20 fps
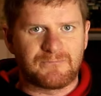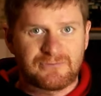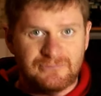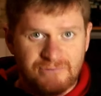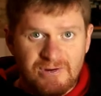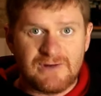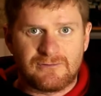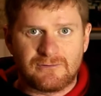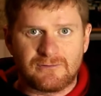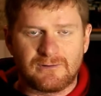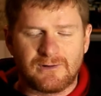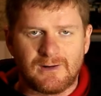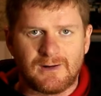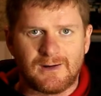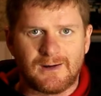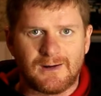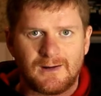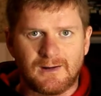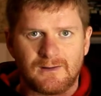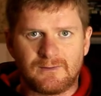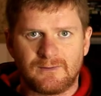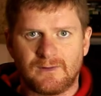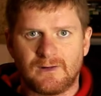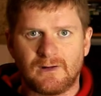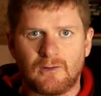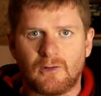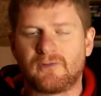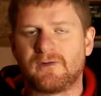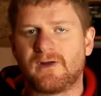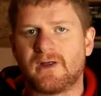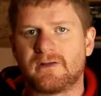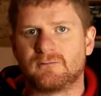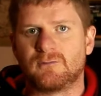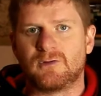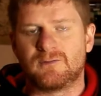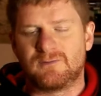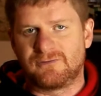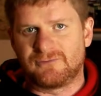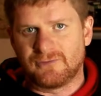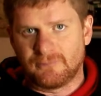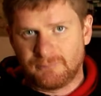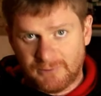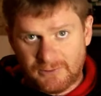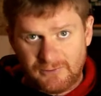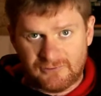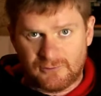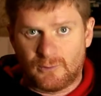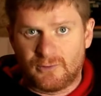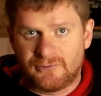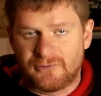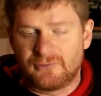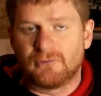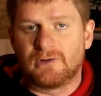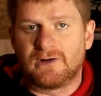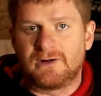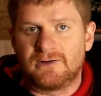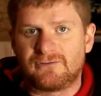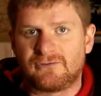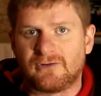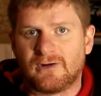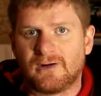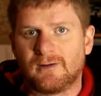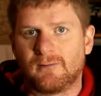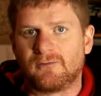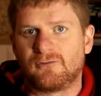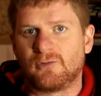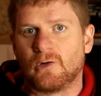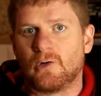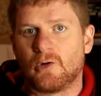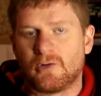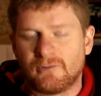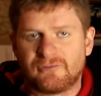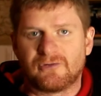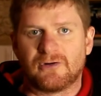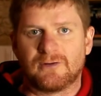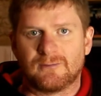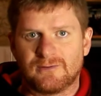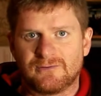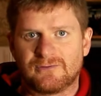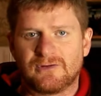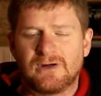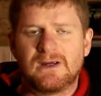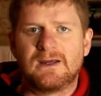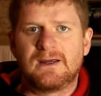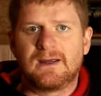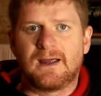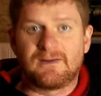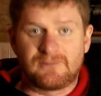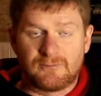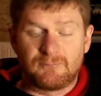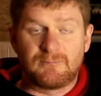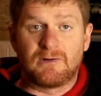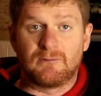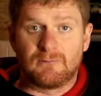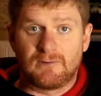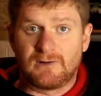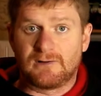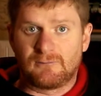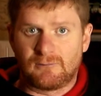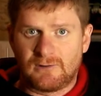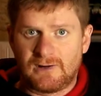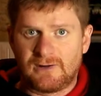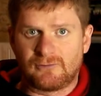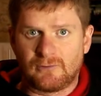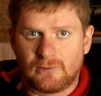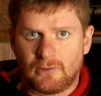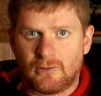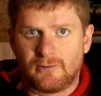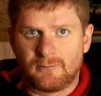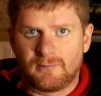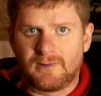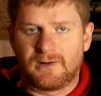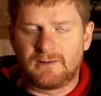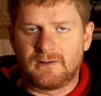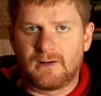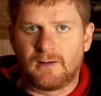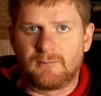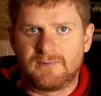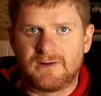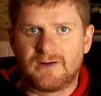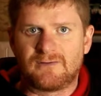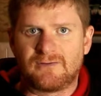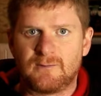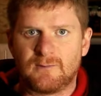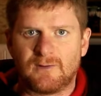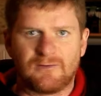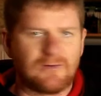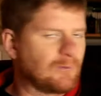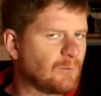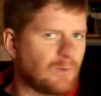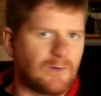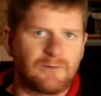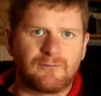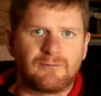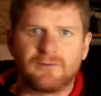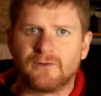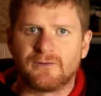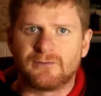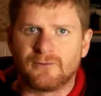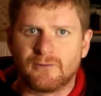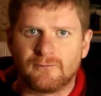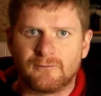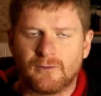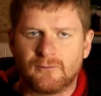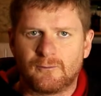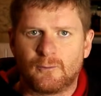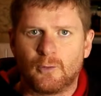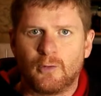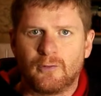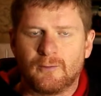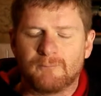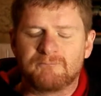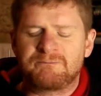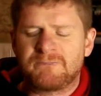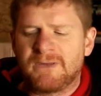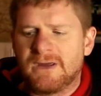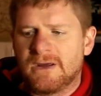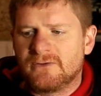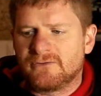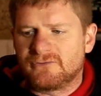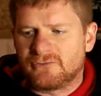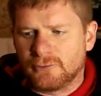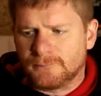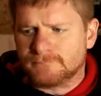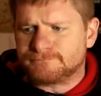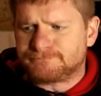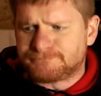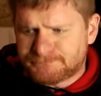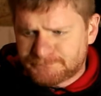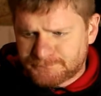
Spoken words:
seat than a lot of the other movies did, because it wasn't released to a lot of cinemas. Hasn't been released to a lot of them yet anyway. It's like 1/5 of all of them. So